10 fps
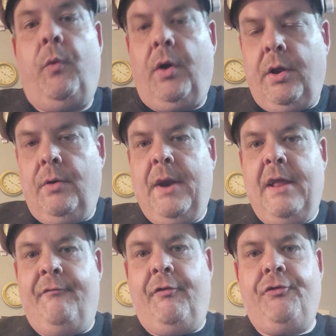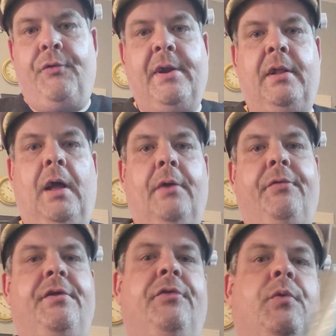working on anniversary
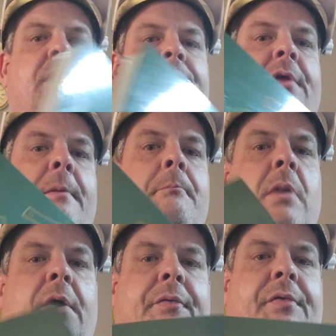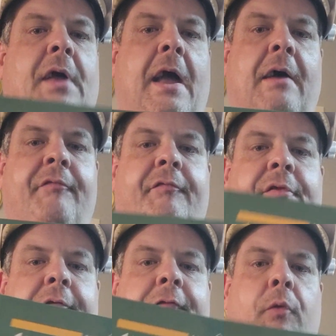clocks, this one is the must-have,
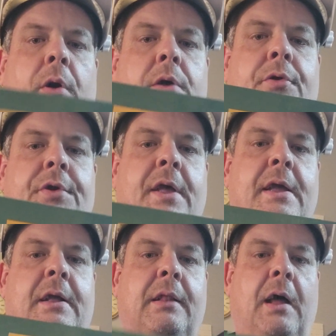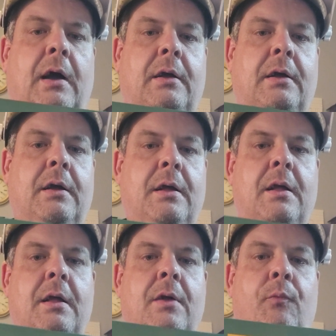the 400-day clock
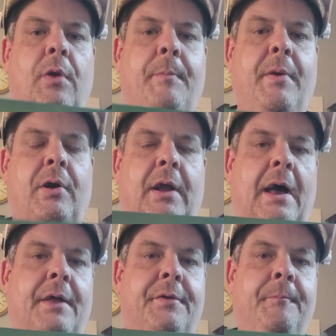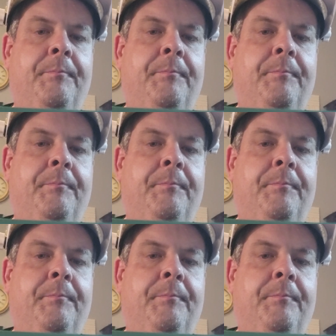repair guide.